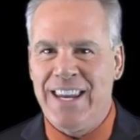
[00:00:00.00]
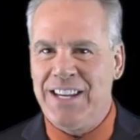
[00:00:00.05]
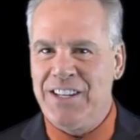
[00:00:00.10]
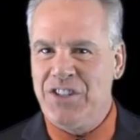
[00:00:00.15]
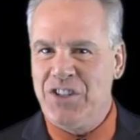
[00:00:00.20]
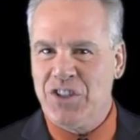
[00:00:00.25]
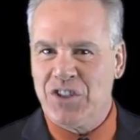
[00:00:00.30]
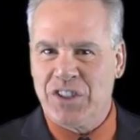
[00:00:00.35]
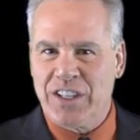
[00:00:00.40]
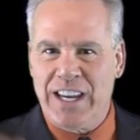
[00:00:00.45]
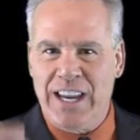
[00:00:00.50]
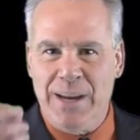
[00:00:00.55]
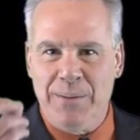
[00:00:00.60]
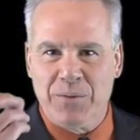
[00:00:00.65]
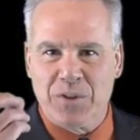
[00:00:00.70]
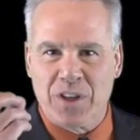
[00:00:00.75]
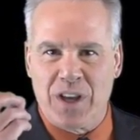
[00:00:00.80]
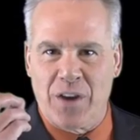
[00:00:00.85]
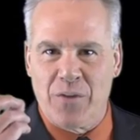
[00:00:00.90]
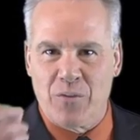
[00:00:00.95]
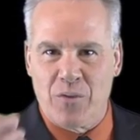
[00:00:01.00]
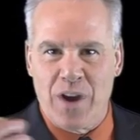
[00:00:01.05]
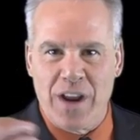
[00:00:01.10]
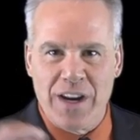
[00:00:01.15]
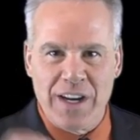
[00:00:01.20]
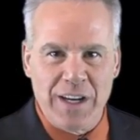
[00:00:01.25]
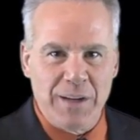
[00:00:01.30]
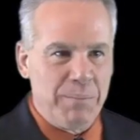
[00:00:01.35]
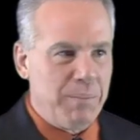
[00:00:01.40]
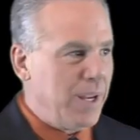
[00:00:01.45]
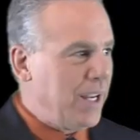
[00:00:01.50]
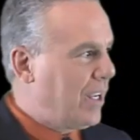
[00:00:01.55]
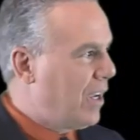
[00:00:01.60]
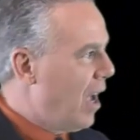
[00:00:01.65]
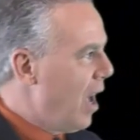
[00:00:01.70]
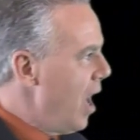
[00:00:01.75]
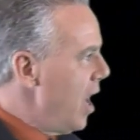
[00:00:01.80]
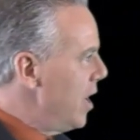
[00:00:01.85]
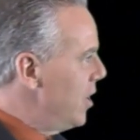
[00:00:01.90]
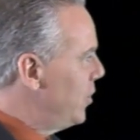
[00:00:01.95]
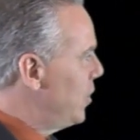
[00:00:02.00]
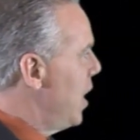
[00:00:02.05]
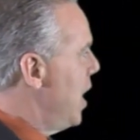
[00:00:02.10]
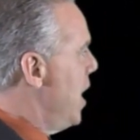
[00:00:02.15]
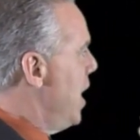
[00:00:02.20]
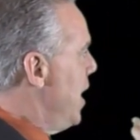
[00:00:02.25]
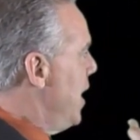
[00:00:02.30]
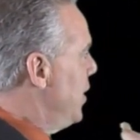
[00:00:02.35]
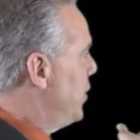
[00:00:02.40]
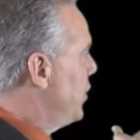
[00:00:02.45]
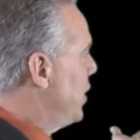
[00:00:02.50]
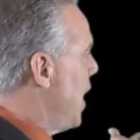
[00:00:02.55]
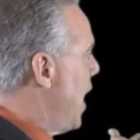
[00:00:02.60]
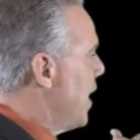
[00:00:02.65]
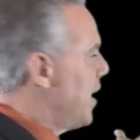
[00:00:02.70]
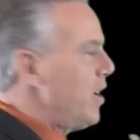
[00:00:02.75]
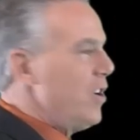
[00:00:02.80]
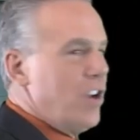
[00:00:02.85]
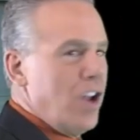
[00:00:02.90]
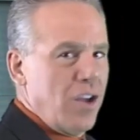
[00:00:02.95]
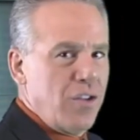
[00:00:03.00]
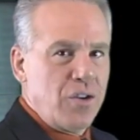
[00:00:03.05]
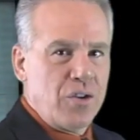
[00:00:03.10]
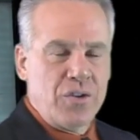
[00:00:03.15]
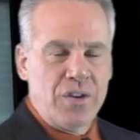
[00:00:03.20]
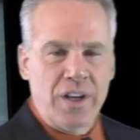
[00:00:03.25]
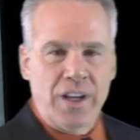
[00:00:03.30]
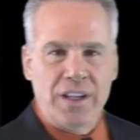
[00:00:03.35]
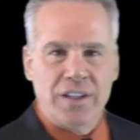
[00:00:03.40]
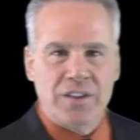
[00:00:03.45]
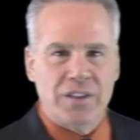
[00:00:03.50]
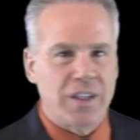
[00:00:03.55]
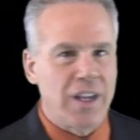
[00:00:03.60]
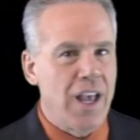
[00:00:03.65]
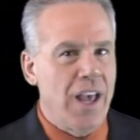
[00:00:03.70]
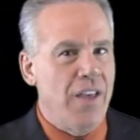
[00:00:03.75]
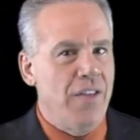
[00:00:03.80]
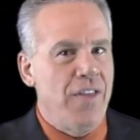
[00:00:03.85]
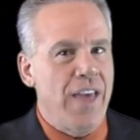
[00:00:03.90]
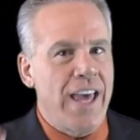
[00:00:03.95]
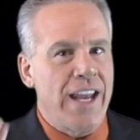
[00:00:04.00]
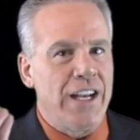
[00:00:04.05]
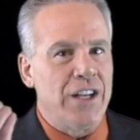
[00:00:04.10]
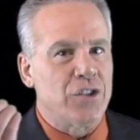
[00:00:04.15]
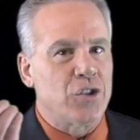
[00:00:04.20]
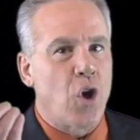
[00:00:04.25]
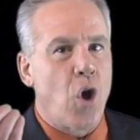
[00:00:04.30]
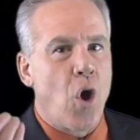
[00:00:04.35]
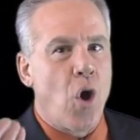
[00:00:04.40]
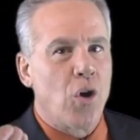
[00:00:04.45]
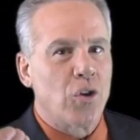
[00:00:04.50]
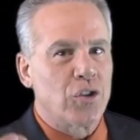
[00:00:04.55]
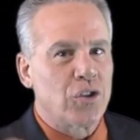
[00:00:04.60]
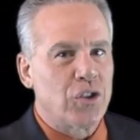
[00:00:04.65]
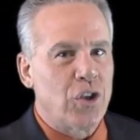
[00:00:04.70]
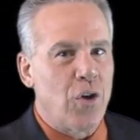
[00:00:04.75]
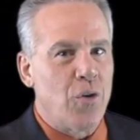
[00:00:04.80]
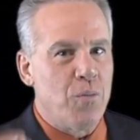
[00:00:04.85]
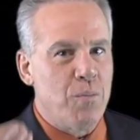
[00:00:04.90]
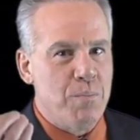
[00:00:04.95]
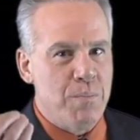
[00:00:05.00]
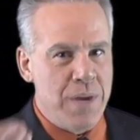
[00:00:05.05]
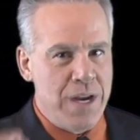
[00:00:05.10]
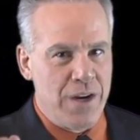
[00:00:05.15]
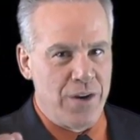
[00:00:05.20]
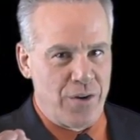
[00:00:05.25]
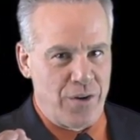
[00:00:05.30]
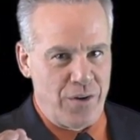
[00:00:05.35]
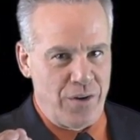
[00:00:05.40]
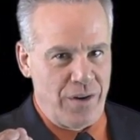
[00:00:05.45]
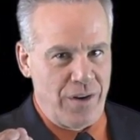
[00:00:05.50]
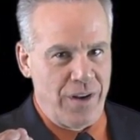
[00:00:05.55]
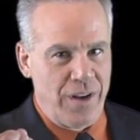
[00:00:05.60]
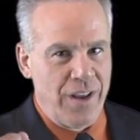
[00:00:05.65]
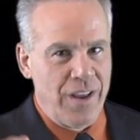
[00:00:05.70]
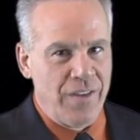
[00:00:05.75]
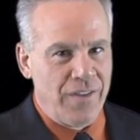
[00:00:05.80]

It just keeps on running because it's got another disk that is also mirrored.